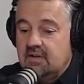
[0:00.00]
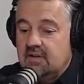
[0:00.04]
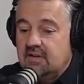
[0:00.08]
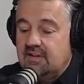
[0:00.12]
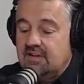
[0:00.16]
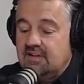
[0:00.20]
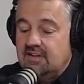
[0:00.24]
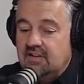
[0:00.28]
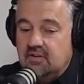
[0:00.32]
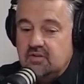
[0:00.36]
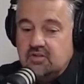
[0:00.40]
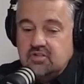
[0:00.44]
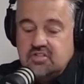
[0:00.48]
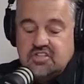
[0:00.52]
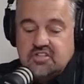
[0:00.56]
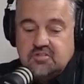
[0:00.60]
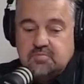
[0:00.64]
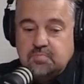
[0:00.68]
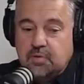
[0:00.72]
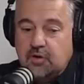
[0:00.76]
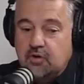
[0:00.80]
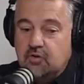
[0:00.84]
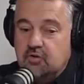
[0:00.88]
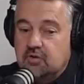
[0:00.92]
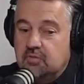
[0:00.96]
there's just
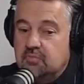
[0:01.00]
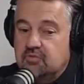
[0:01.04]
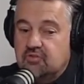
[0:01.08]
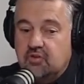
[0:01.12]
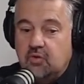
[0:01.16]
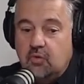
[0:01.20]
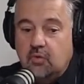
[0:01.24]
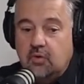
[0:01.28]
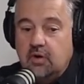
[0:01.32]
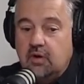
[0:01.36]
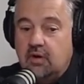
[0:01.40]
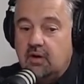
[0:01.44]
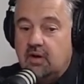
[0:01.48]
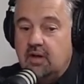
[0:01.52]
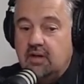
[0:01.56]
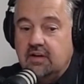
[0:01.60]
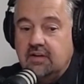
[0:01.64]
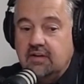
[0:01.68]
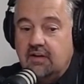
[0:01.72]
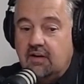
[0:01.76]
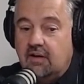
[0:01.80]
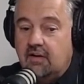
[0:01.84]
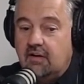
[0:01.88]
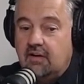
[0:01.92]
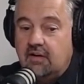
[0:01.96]
programs going
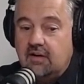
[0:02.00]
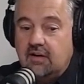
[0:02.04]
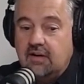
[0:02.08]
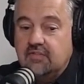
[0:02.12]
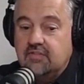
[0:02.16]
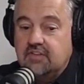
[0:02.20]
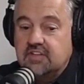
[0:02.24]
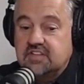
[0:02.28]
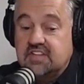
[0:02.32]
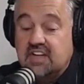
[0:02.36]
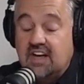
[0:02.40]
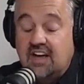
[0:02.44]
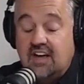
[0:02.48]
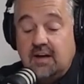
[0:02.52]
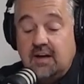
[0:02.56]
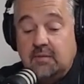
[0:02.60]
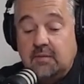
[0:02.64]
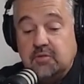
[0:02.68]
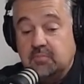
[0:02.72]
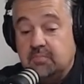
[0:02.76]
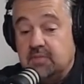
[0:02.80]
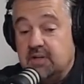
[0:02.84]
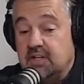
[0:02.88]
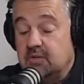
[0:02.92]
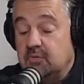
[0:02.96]
on all of the time.
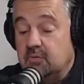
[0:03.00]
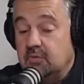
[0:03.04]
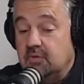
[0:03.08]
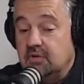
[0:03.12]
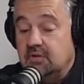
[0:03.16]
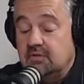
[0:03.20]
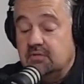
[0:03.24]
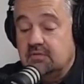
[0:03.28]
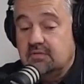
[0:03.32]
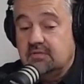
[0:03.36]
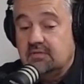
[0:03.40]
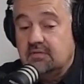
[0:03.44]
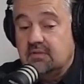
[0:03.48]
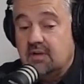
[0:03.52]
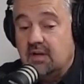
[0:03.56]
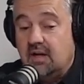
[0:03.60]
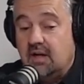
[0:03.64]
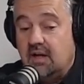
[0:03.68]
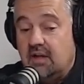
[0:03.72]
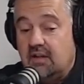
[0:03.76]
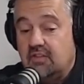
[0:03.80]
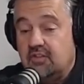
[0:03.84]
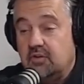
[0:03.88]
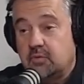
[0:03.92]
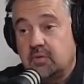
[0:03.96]
The big one,
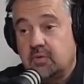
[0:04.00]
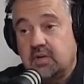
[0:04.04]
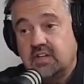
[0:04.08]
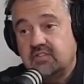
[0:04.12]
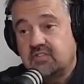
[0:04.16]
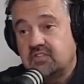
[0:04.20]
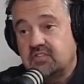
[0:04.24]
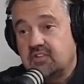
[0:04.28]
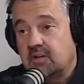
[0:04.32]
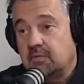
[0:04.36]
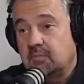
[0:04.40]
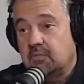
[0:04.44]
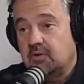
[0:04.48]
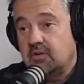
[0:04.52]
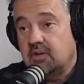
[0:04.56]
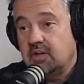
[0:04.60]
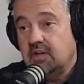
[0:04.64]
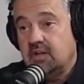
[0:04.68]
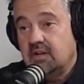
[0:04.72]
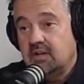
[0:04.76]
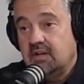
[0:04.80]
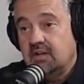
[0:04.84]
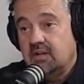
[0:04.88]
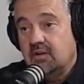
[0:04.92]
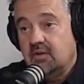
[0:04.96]
the ring ceremony,
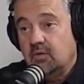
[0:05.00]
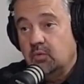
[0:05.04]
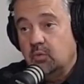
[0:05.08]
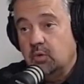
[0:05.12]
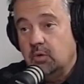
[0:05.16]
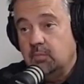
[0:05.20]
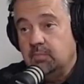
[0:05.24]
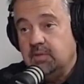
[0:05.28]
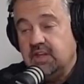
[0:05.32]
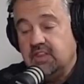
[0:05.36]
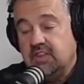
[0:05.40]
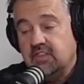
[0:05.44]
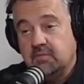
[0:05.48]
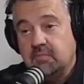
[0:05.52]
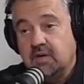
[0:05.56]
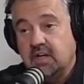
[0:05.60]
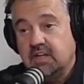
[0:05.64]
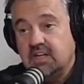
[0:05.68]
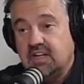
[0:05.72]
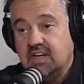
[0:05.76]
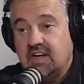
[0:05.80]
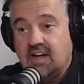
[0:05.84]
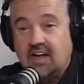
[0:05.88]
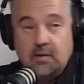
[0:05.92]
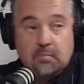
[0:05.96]
will be the
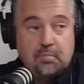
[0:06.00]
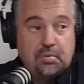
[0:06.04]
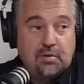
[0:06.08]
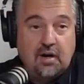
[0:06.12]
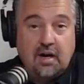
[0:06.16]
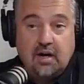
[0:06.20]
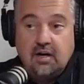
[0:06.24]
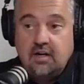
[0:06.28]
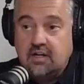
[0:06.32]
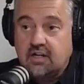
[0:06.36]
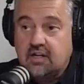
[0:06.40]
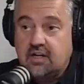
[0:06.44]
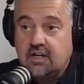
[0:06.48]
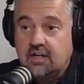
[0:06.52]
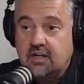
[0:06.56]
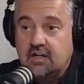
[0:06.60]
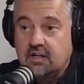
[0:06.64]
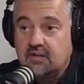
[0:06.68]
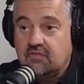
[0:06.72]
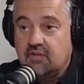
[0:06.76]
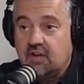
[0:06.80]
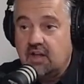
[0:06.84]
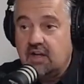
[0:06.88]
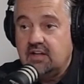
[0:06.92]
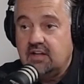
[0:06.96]
Monday night prior to Carol
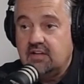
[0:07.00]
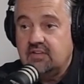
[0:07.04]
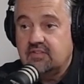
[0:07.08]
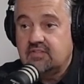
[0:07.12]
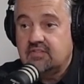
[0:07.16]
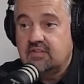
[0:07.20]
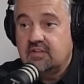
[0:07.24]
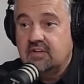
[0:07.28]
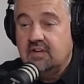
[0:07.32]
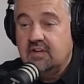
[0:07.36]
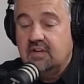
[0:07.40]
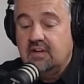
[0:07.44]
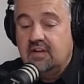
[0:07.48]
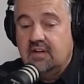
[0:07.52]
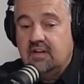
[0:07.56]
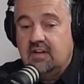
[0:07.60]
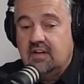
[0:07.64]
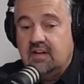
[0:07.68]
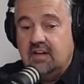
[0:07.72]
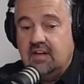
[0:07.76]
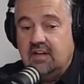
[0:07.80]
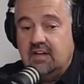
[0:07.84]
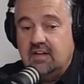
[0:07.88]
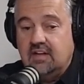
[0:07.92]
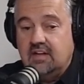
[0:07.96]
of Lights.
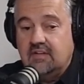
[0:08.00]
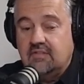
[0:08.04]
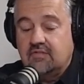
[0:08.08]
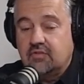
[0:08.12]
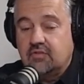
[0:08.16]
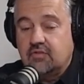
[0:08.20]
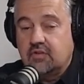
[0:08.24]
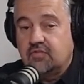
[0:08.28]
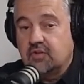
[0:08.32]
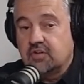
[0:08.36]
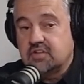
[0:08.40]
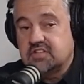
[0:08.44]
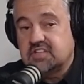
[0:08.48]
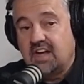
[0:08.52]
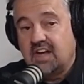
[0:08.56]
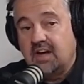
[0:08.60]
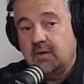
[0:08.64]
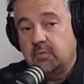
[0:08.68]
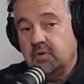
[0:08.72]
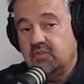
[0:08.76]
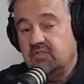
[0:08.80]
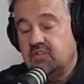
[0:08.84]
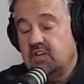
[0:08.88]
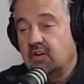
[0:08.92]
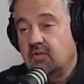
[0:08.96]
And for the first time,
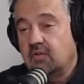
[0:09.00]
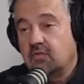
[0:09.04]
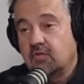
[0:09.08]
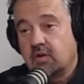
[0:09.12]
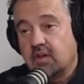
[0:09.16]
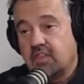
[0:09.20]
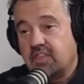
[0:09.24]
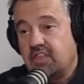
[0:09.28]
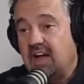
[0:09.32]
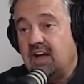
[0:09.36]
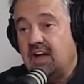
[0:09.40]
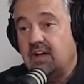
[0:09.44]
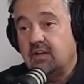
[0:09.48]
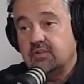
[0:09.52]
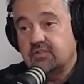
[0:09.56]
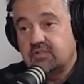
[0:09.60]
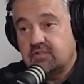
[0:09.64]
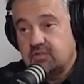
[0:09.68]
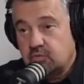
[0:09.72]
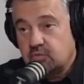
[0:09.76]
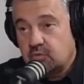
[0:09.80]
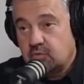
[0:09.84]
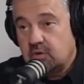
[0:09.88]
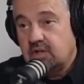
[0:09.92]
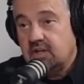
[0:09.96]
we did over
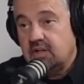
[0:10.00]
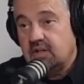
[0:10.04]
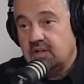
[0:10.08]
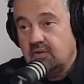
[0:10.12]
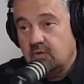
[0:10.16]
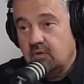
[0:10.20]
1,000 ring